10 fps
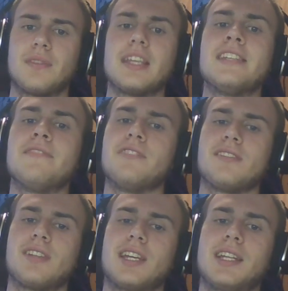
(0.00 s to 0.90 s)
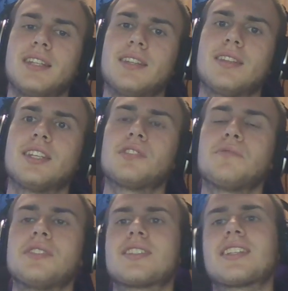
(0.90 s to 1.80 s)
Eevee. And this
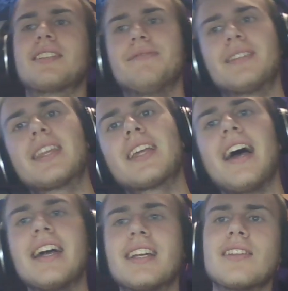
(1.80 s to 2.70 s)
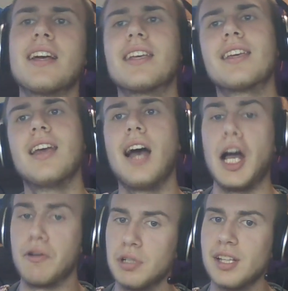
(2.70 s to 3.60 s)
one's kind of like,
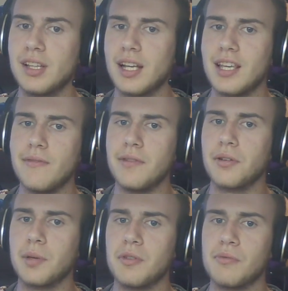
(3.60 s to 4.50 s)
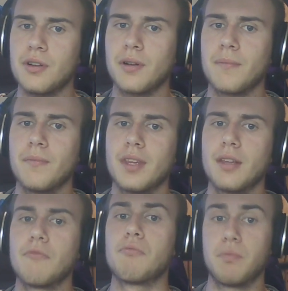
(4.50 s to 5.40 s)
I really like Eevee, don't get me wrong.
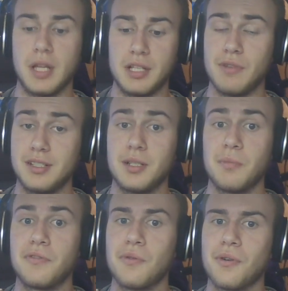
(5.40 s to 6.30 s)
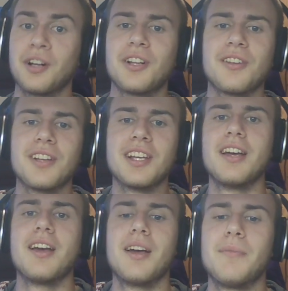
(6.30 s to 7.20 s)
That's why it's number 4, clearly.
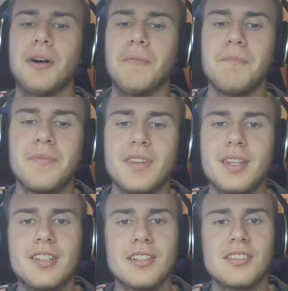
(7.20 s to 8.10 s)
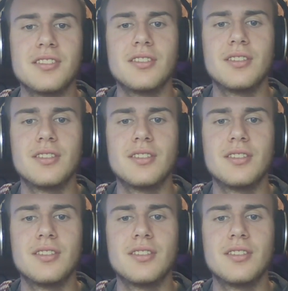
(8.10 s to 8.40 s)
But just